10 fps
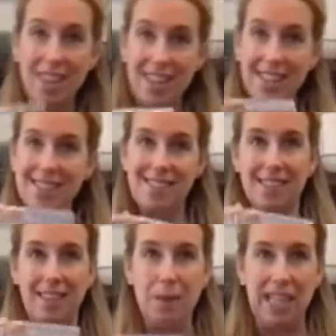this,
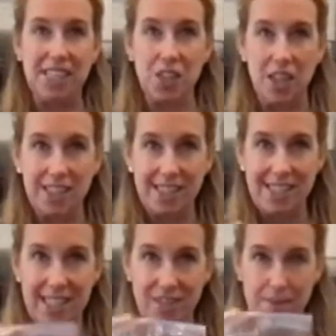we like to call this
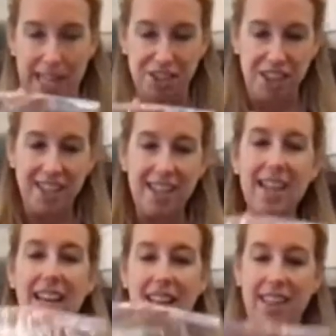TV magic.
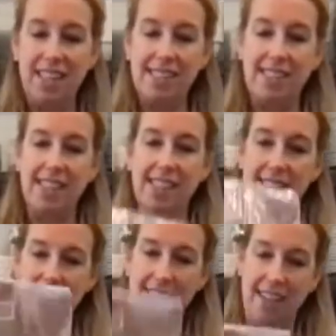This
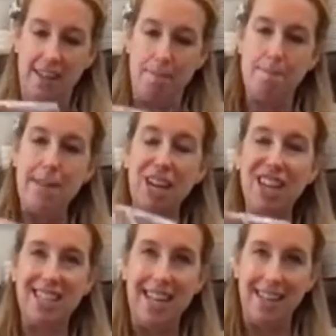is a
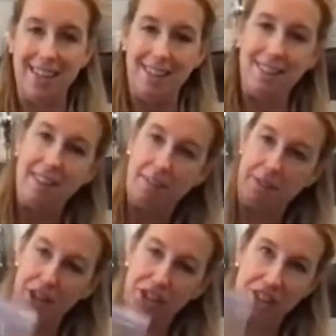marinated
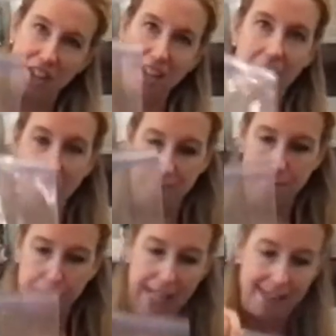version of
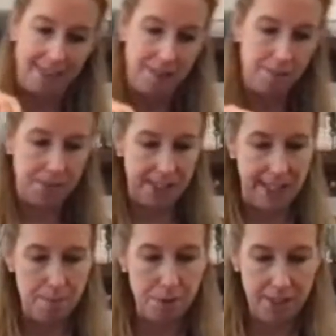blossoms that
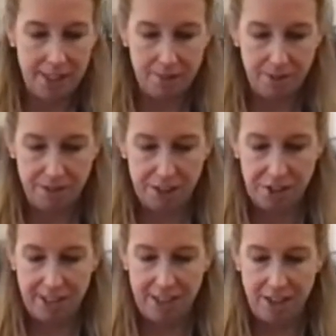I put in the
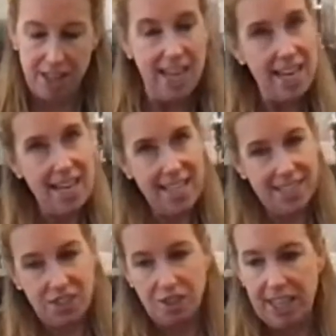refrigerator
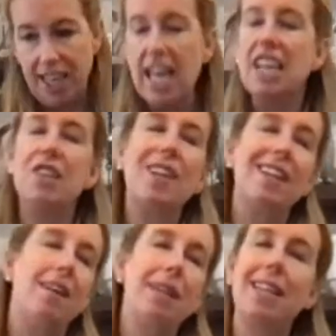yesterday.
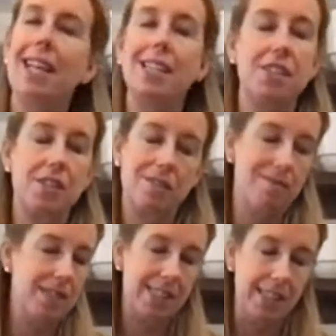They can just
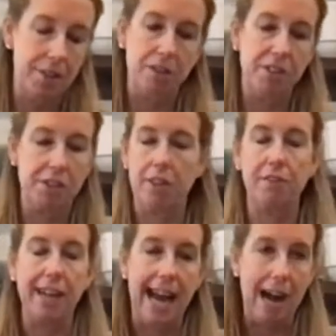sit in the refrigerator
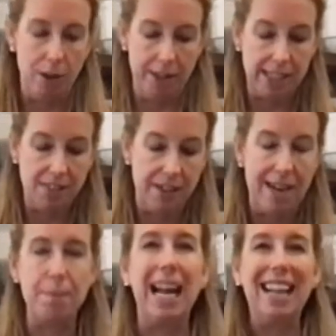for an hour. That's
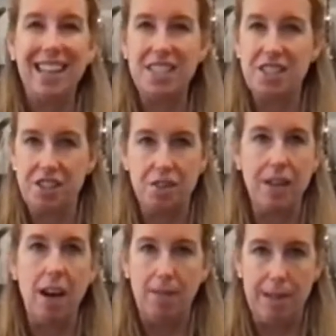fine. But I like to do
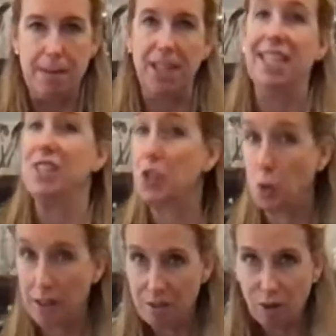all my marinades
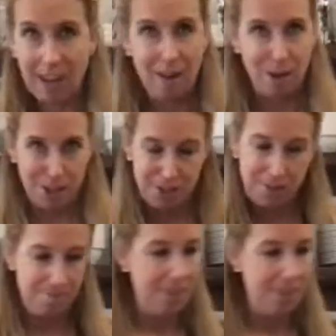24 hours.